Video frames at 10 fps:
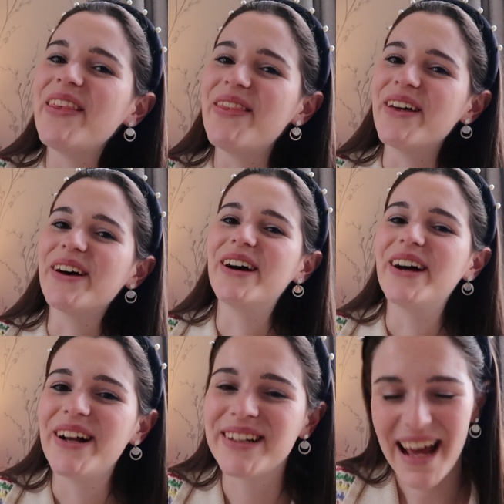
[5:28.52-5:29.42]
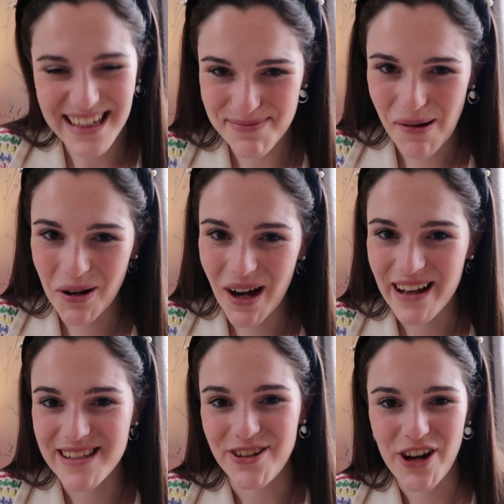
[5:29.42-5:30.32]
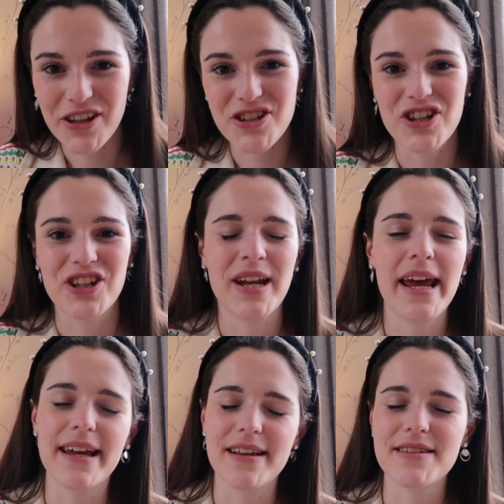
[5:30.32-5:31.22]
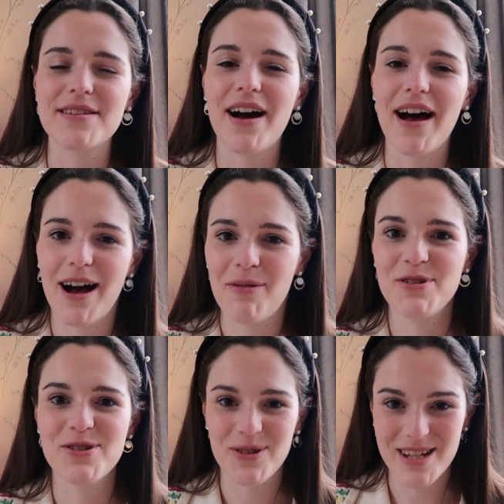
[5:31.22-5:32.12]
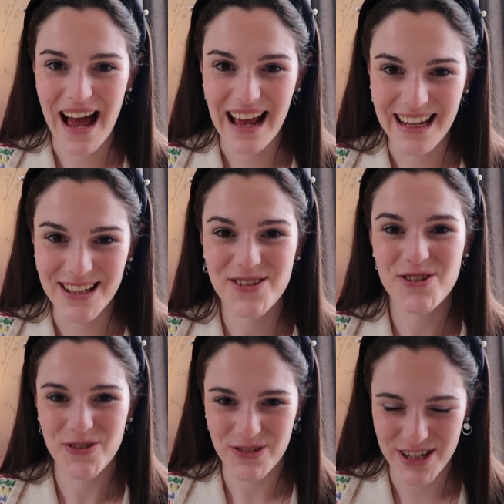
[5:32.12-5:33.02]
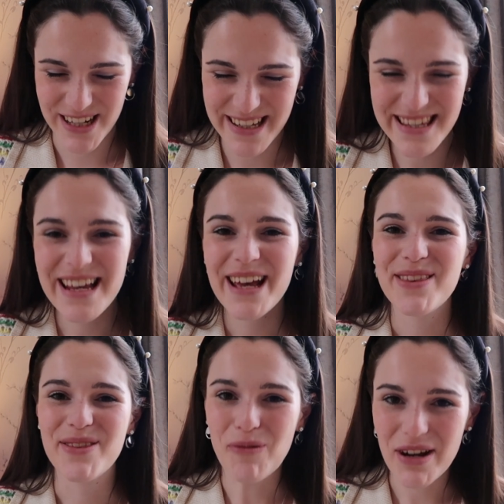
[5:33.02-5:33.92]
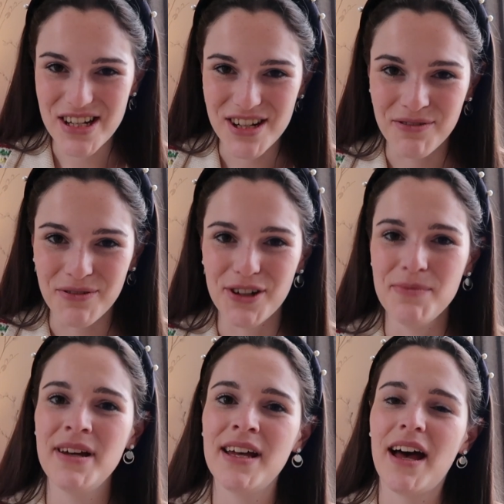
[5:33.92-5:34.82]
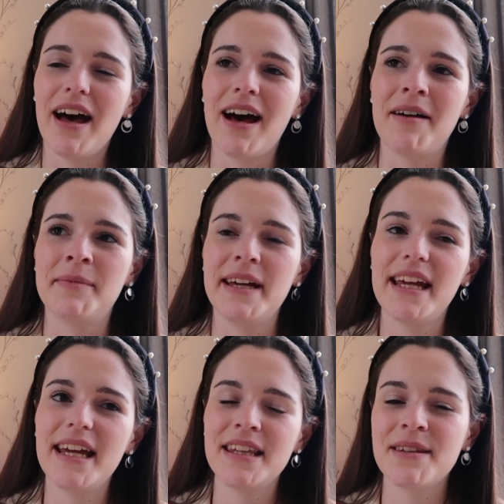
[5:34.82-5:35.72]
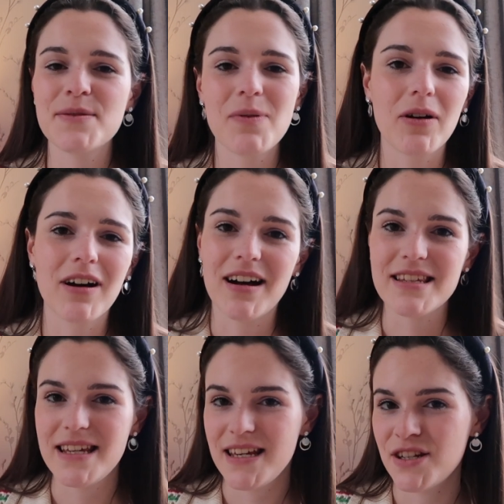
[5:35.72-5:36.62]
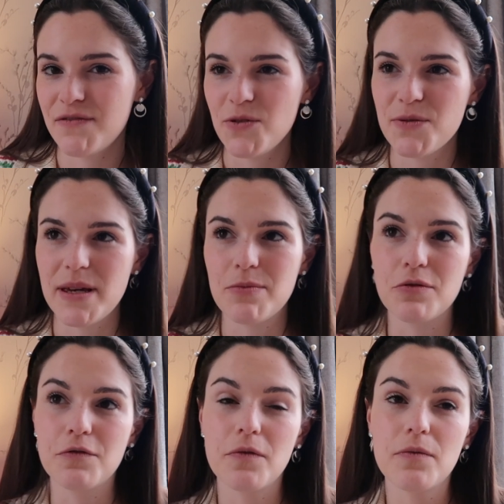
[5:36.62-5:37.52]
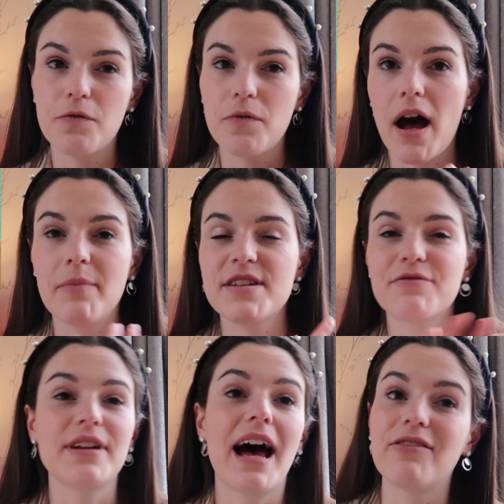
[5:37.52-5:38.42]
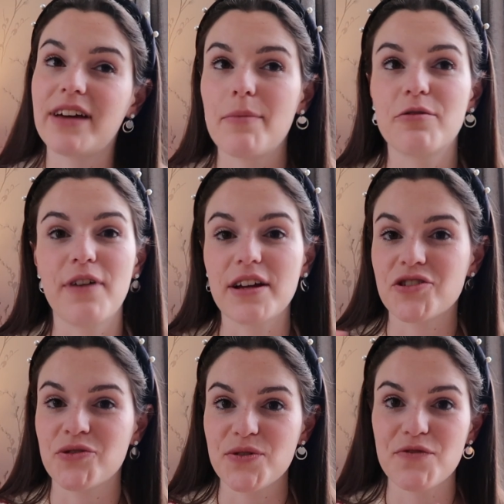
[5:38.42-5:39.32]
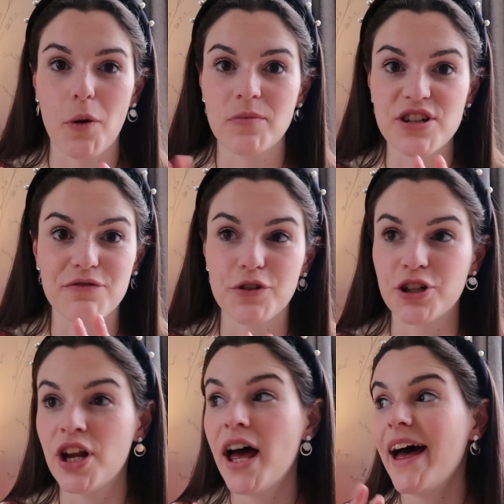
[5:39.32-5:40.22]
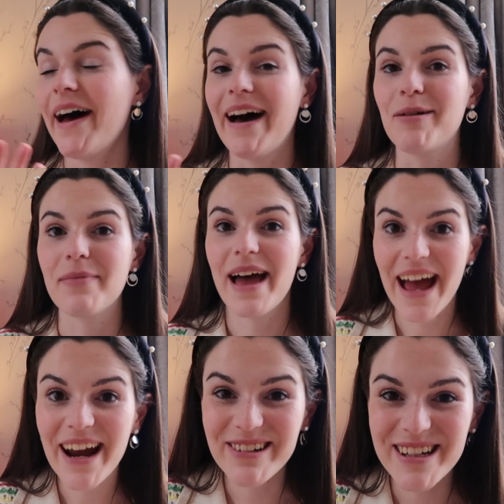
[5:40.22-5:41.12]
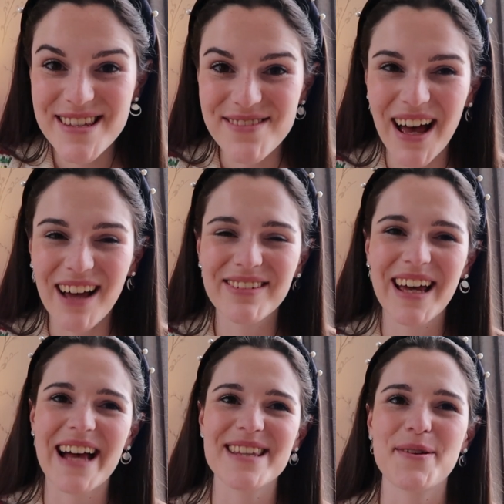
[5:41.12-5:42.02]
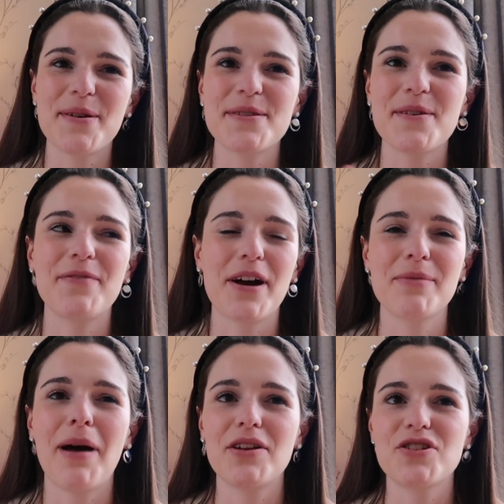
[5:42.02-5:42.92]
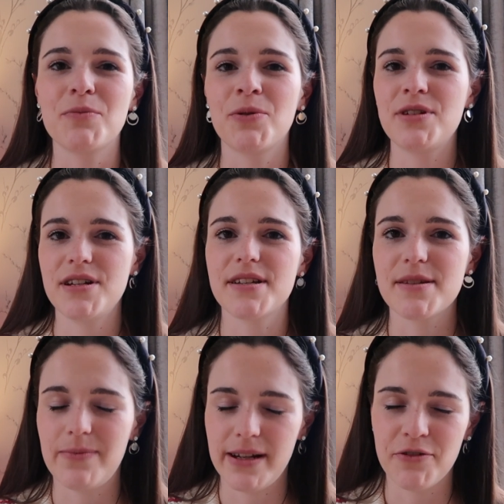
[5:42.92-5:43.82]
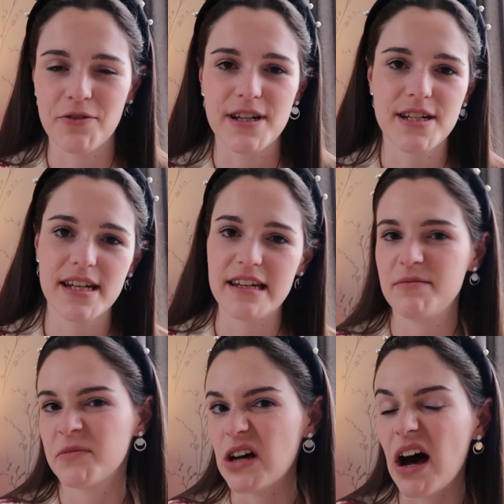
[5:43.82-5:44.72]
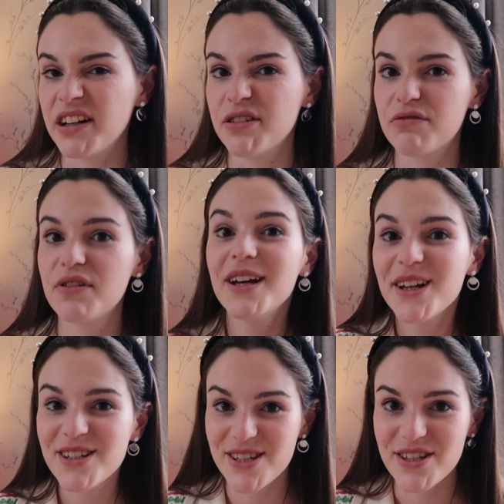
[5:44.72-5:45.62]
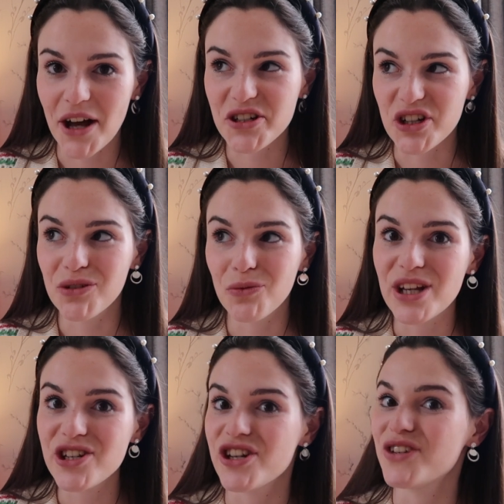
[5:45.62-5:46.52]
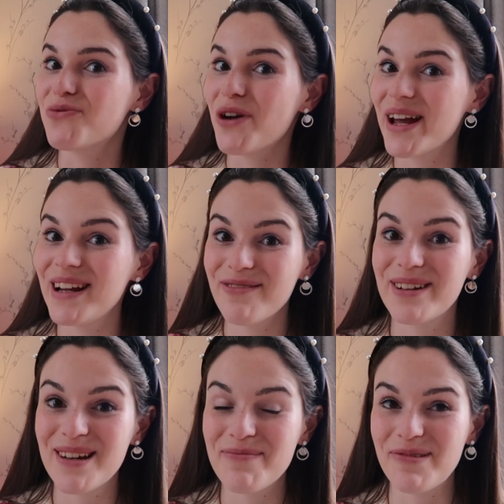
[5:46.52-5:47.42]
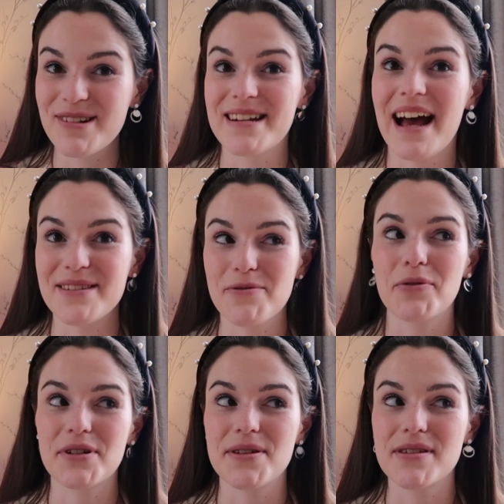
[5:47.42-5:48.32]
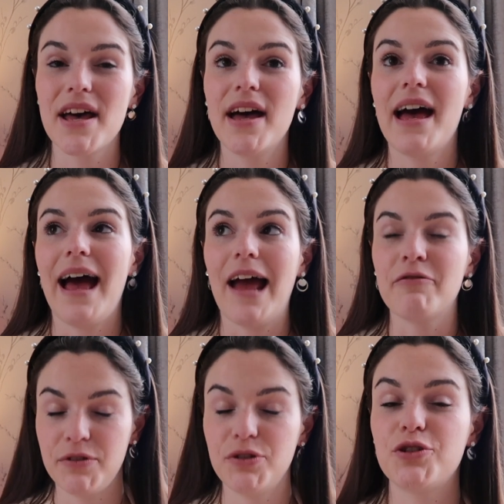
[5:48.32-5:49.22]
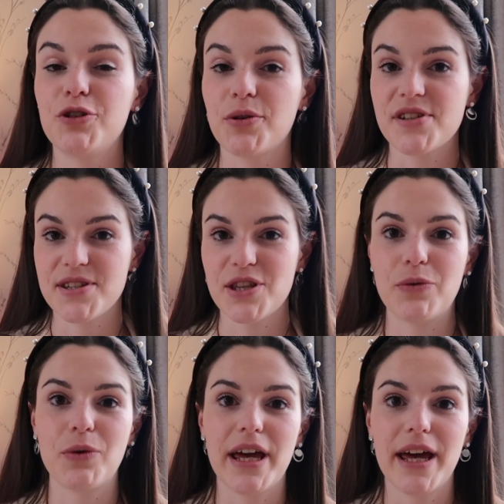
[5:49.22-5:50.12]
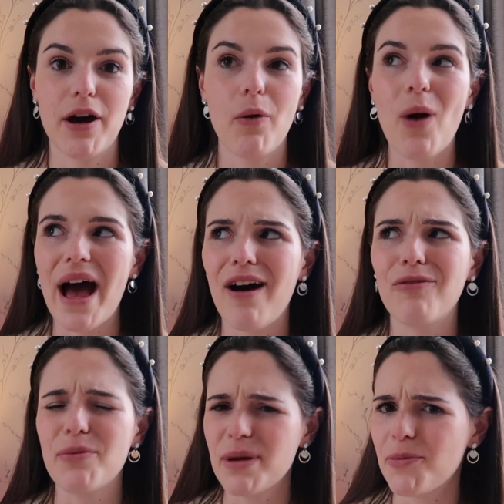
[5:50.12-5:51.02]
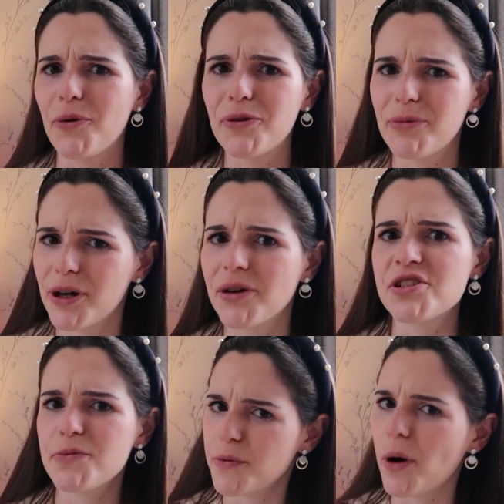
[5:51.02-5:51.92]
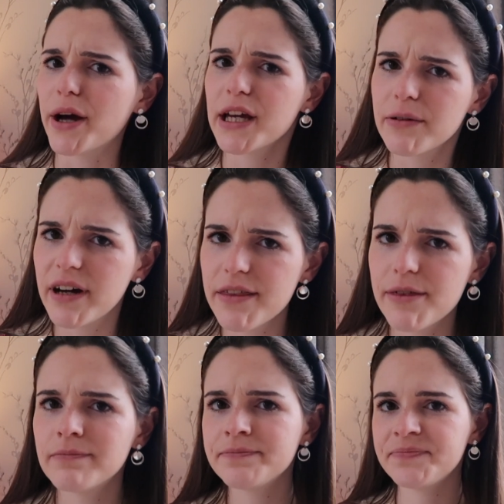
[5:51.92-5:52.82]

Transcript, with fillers: The next podcast suggestion is um, Doctor Alex George's The Waiting Room. Um, in this podcast, he interviews people, um, different healthcare professionals from different um, areas of healthcare. So it's very much a multidisciplinary team kind of discussion, which is really, really important as doctors and future doctors, that we're aware of the people that we're going to be working with.